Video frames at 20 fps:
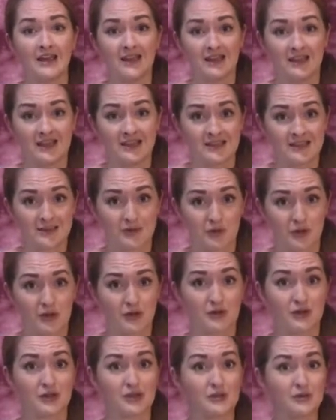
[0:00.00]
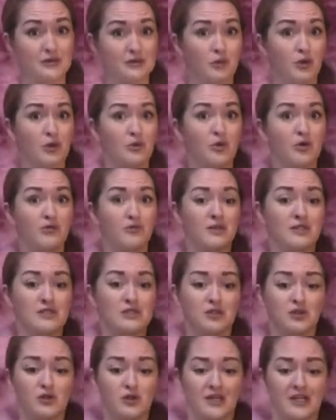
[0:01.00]
this is where you can do some more movements to
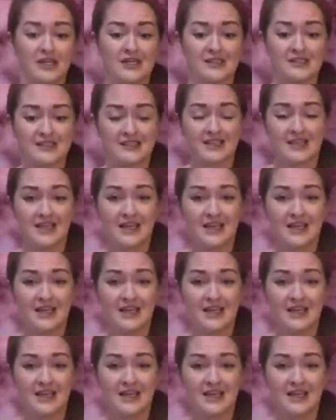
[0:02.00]
join us.